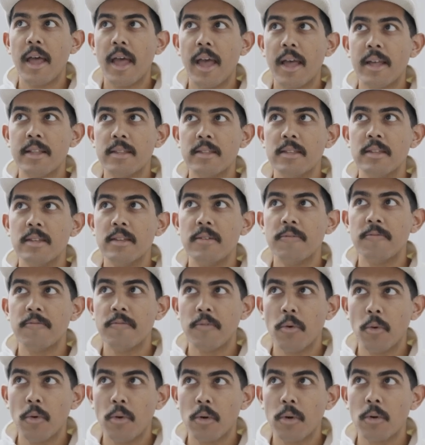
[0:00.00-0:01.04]

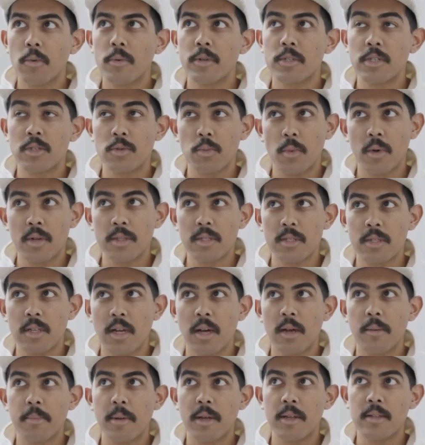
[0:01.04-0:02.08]
ND4, which is 1
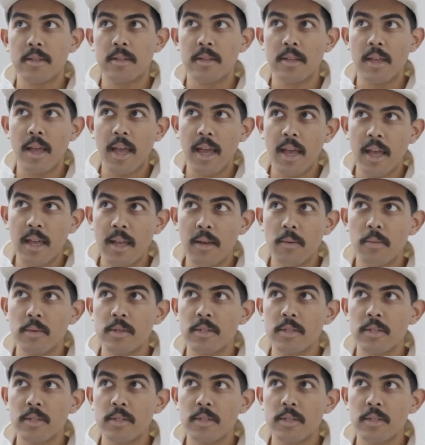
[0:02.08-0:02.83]
stop, ND8,